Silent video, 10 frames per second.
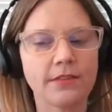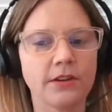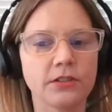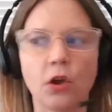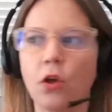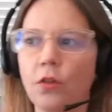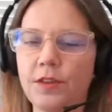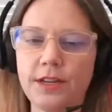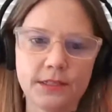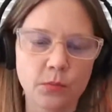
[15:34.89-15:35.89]
There's all
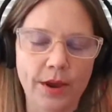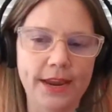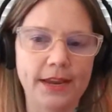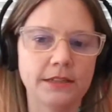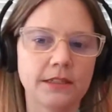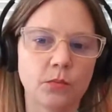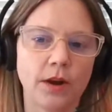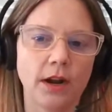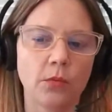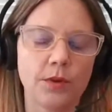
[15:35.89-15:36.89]
these ways
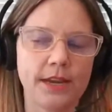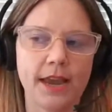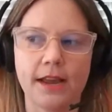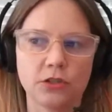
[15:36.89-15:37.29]
where we can